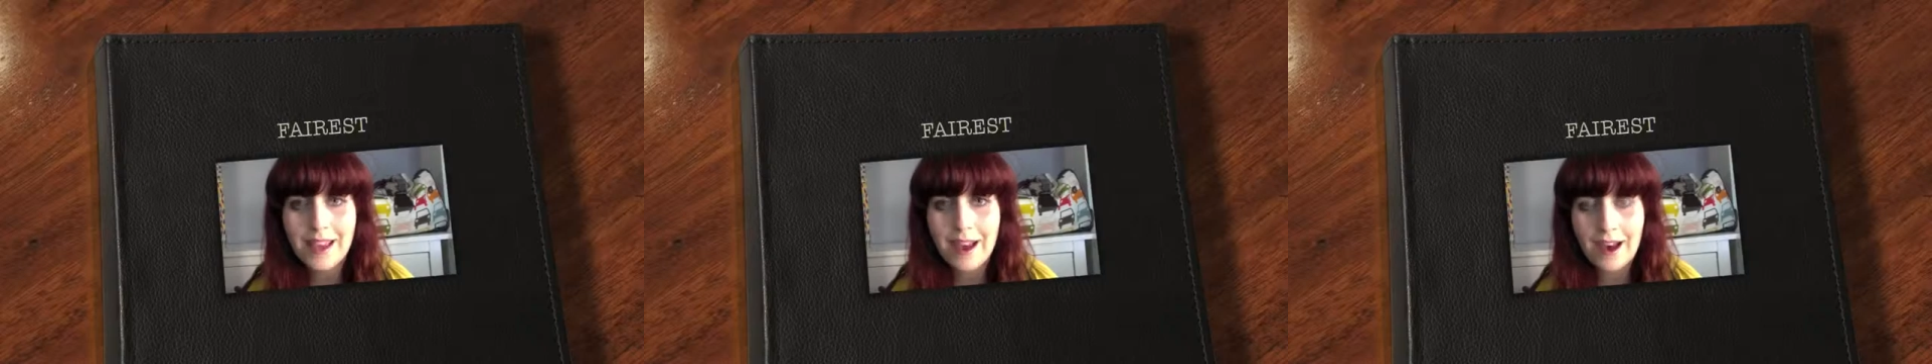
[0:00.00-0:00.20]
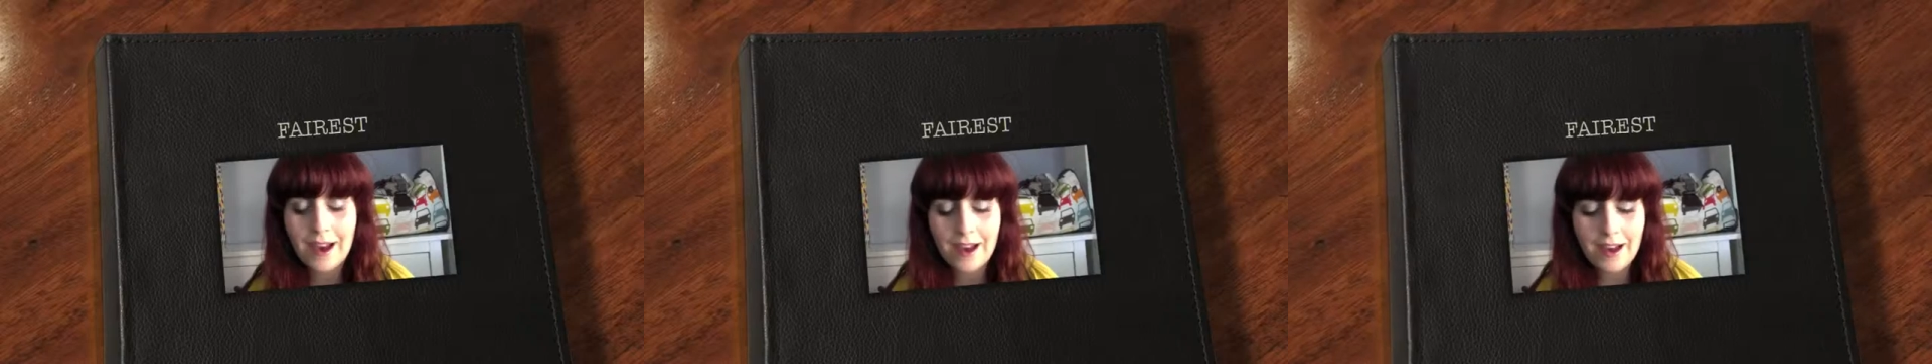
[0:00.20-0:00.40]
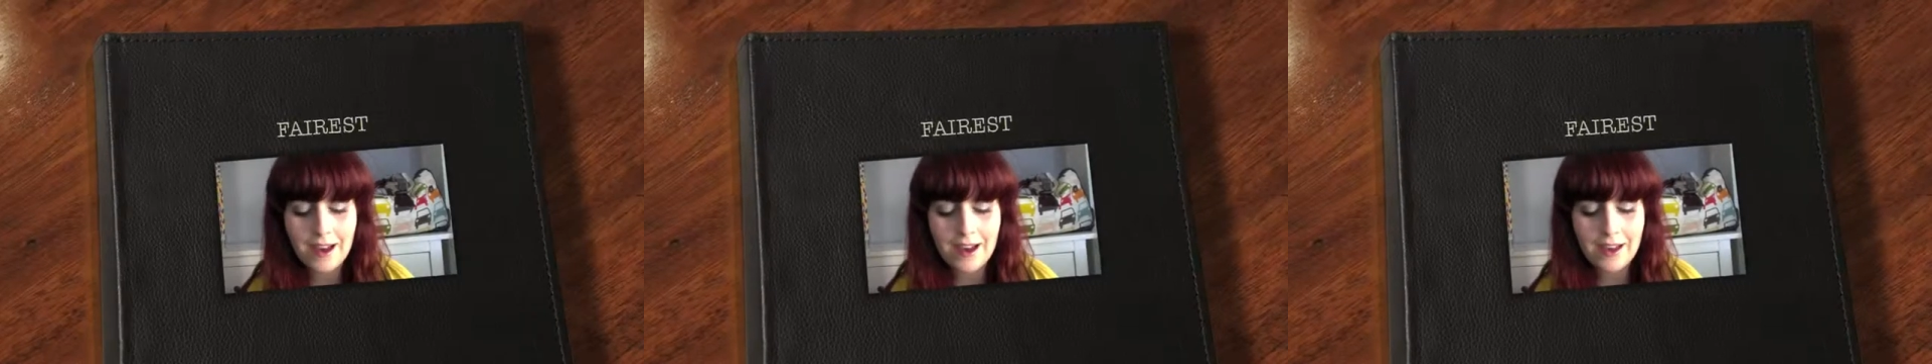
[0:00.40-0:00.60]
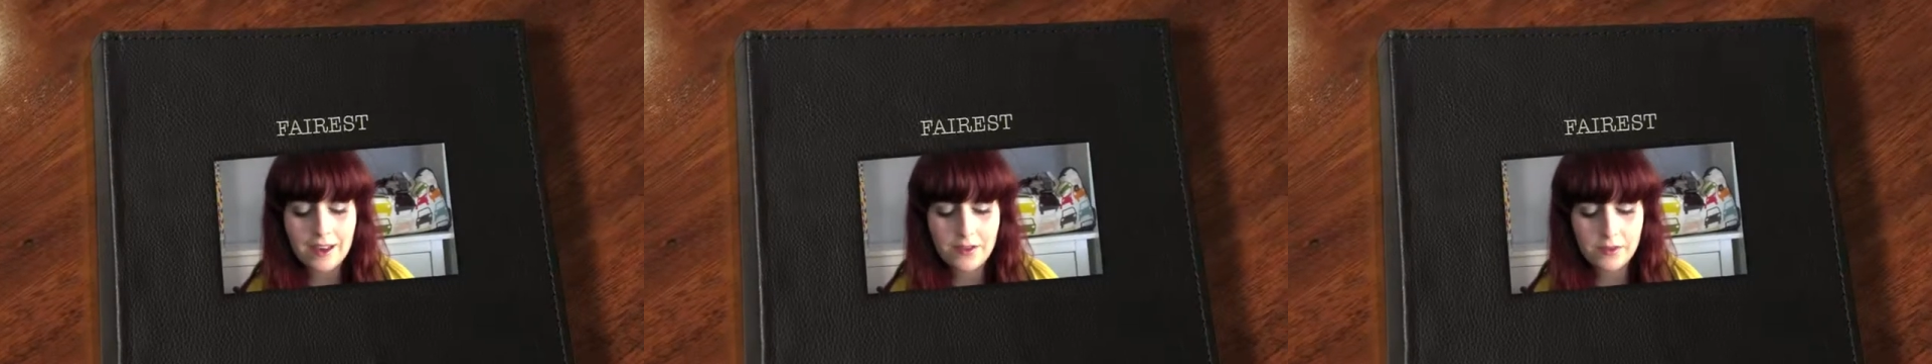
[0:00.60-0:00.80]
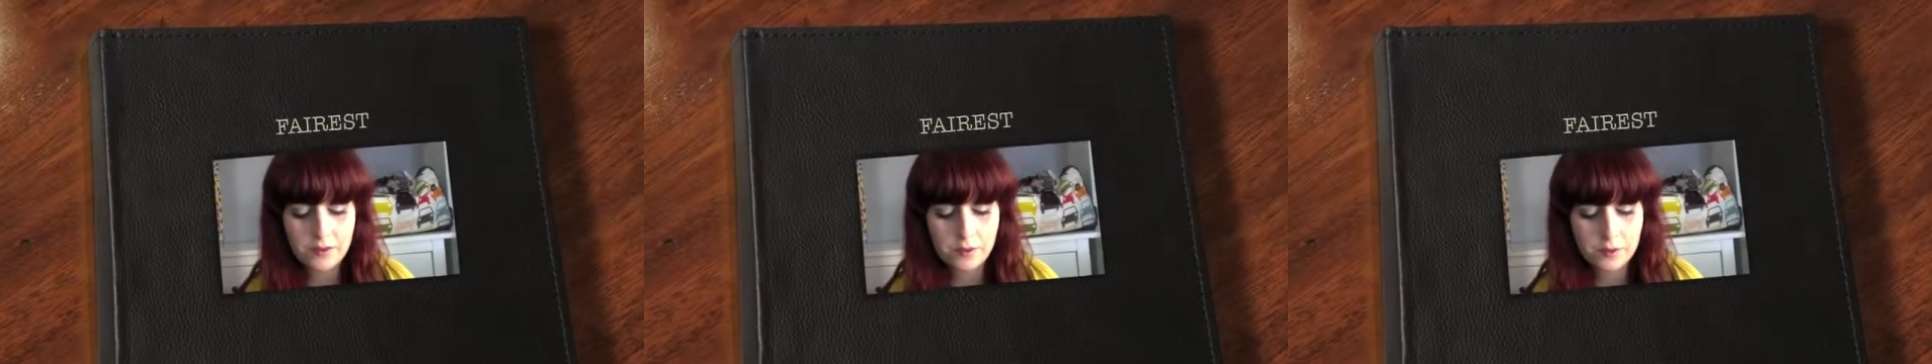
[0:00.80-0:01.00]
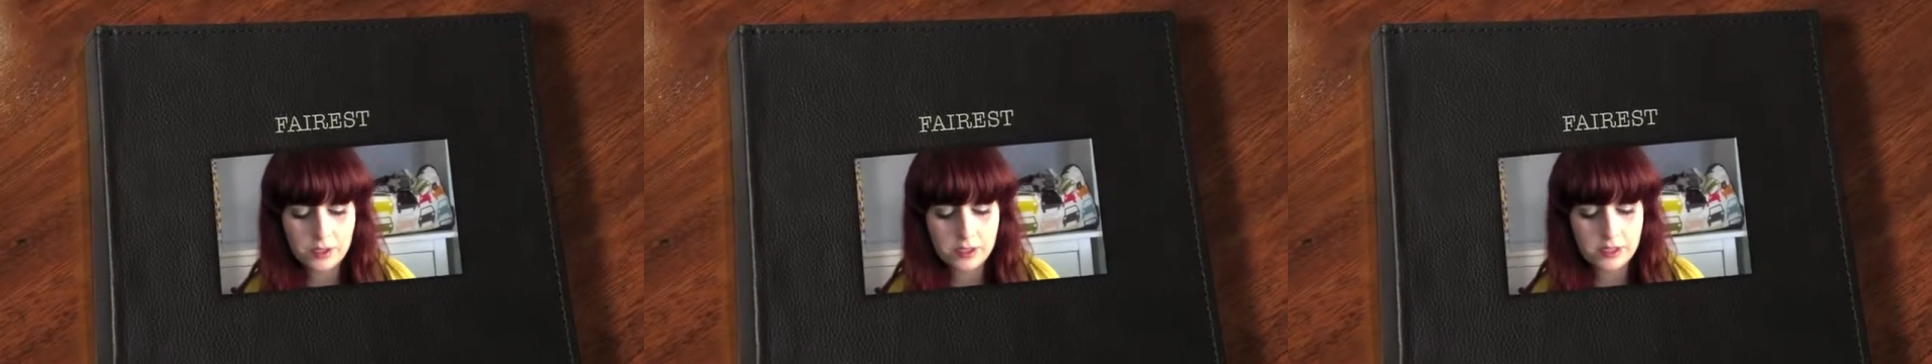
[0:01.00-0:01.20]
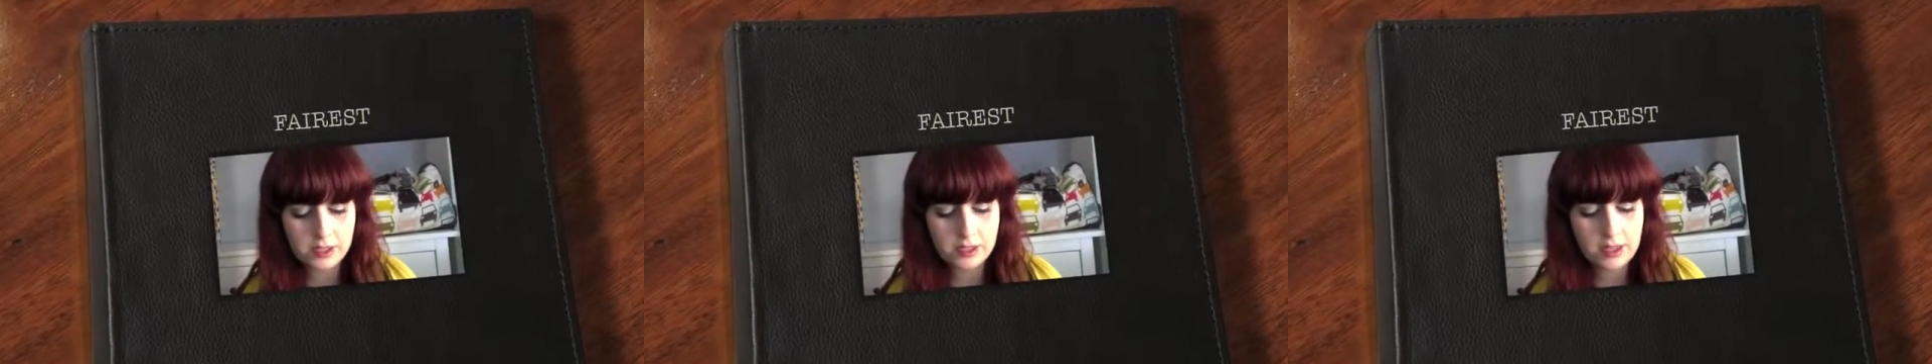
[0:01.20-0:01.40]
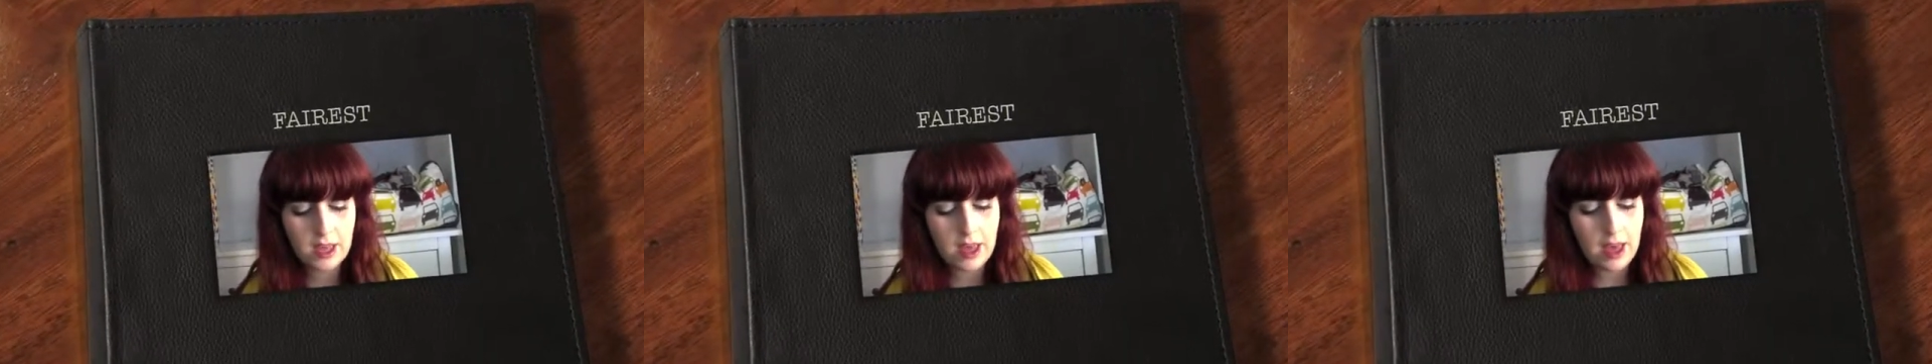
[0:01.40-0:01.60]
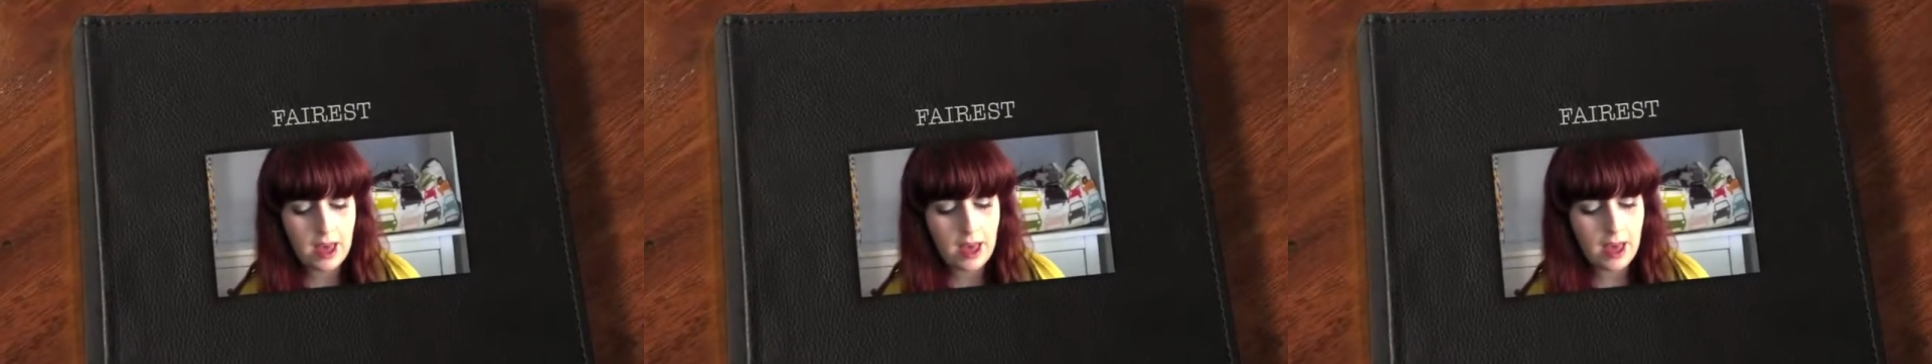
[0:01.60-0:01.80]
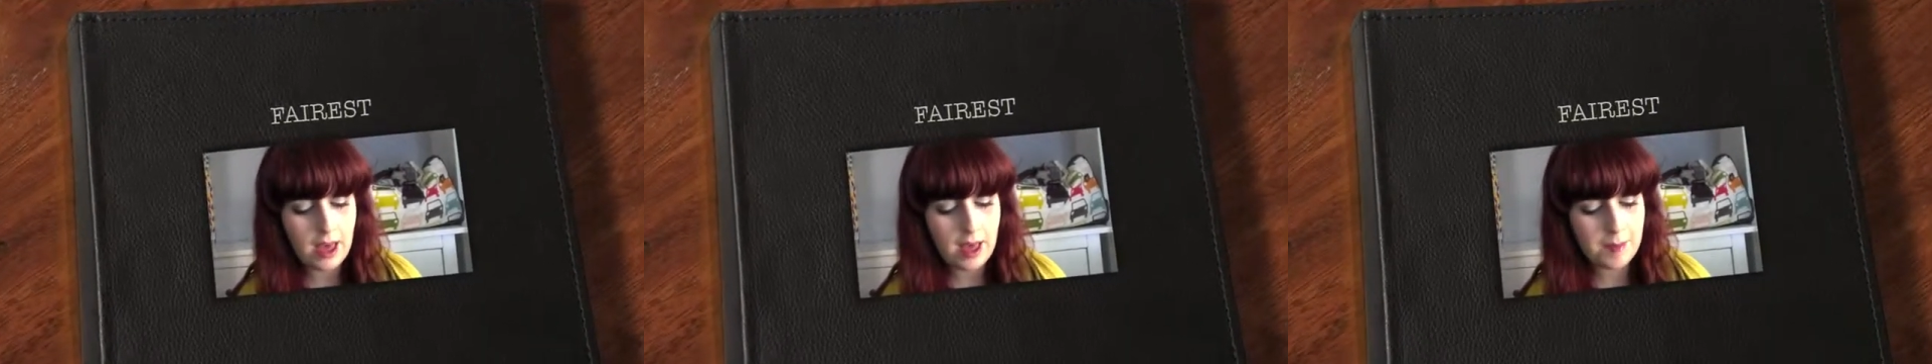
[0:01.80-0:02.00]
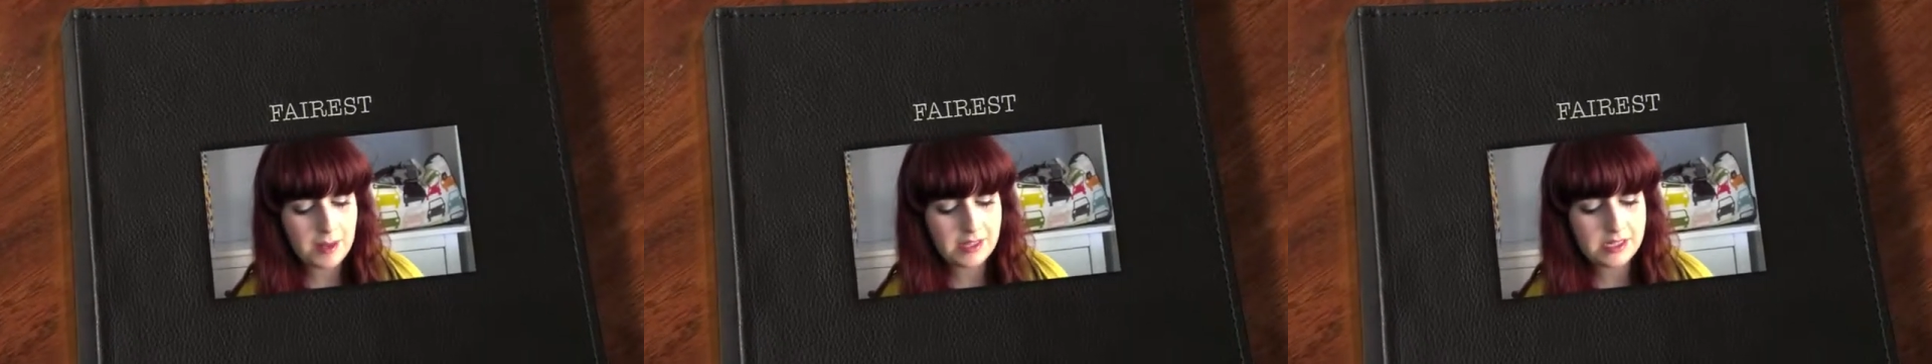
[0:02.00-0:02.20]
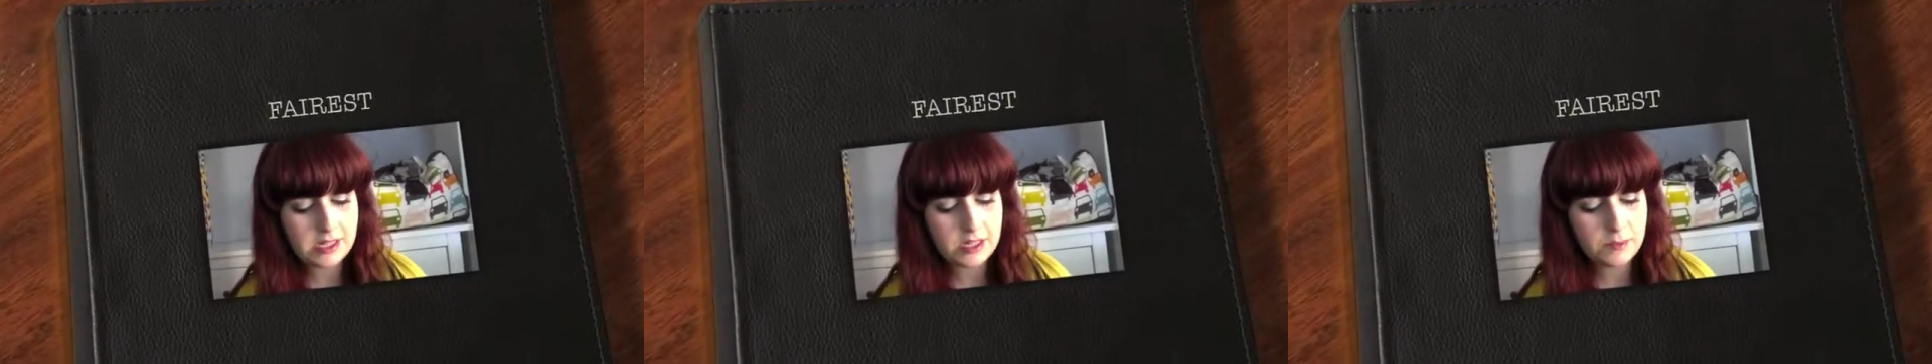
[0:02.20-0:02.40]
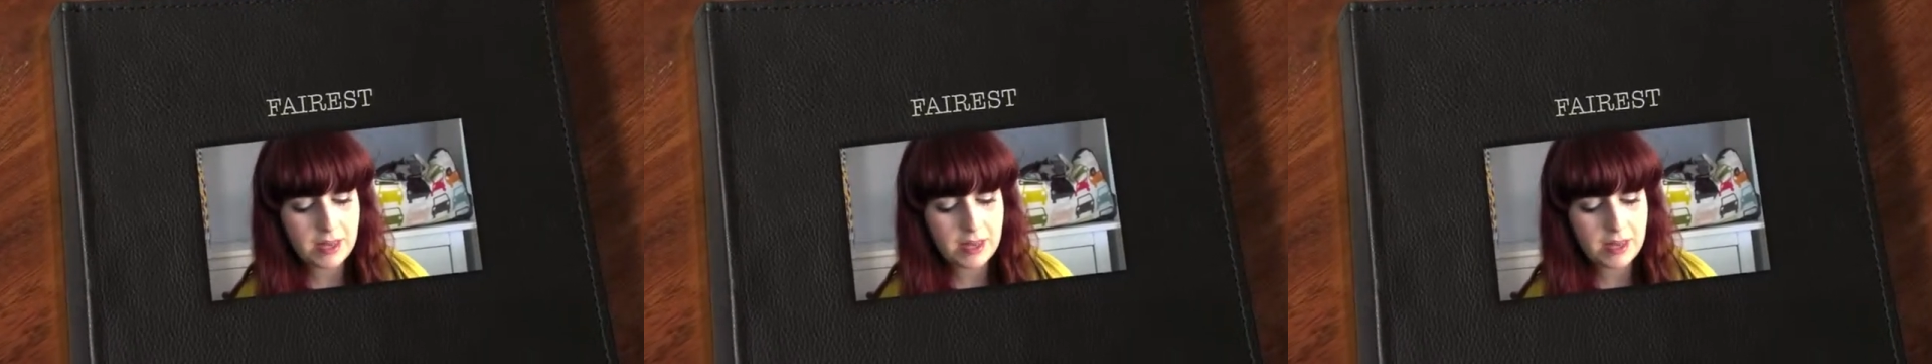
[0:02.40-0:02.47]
Hi everyone. As I